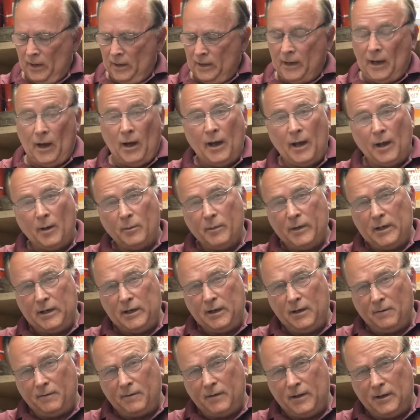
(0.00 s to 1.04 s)
Now, how
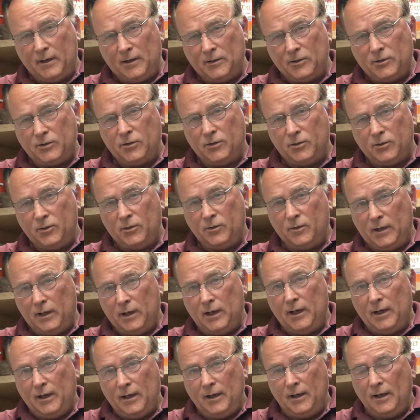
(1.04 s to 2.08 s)
many of these do you
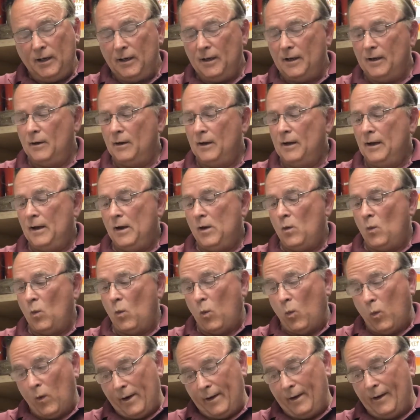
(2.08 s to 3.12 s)
need?
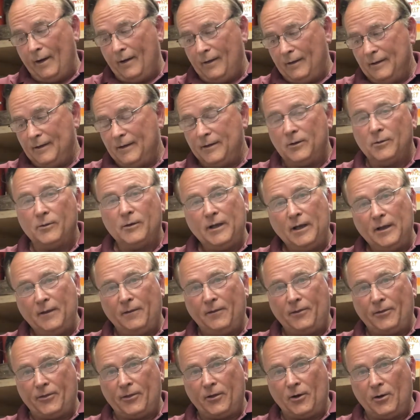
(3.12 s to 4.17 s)
Well, you
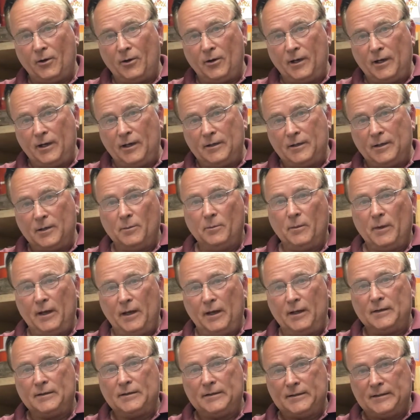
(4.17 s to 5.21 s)
need 30 to
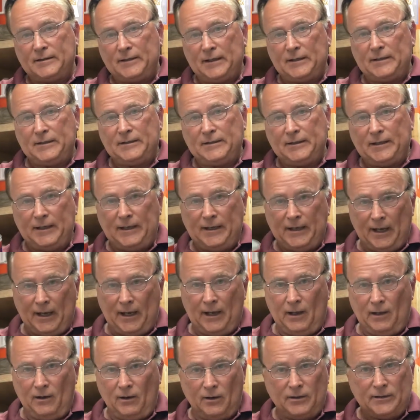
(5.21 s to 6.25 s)
make 6
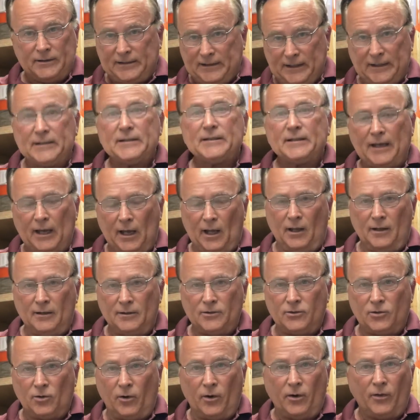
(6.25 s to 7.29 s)

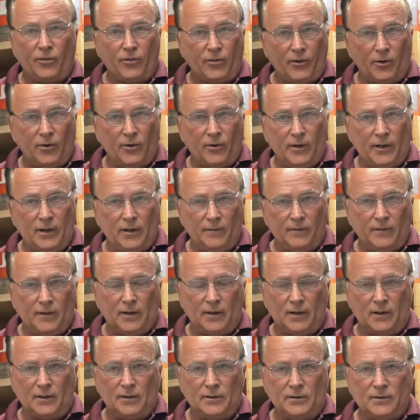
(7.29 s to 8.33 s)
gallons, 30 of
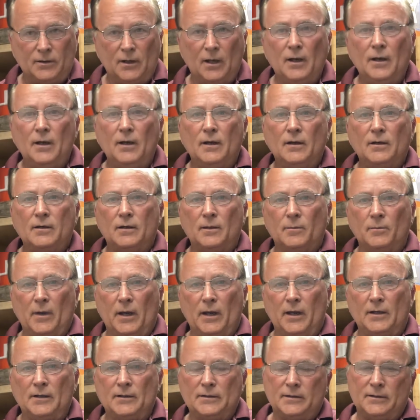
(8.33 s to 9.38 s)
these to
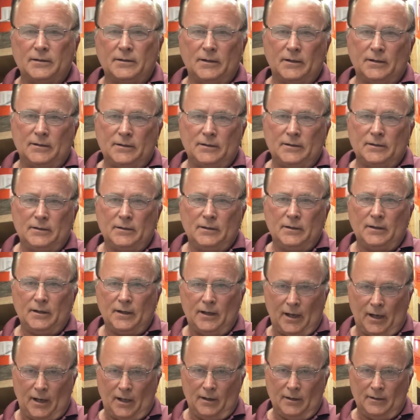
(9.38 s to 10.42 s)
make 6
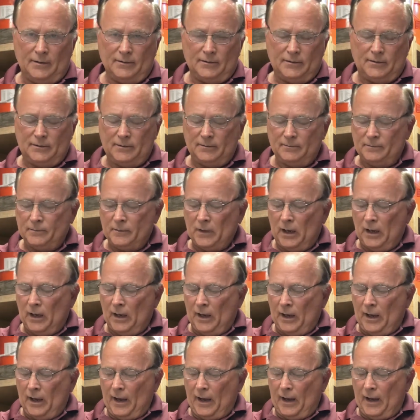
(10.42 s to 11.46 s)
gallons.
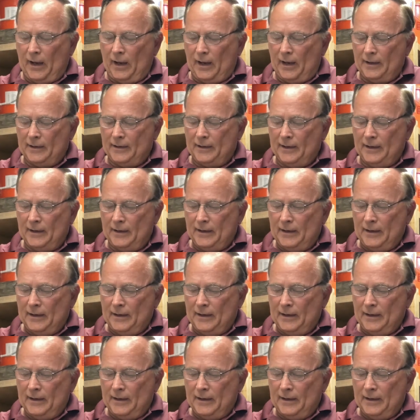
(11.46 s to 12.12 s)
And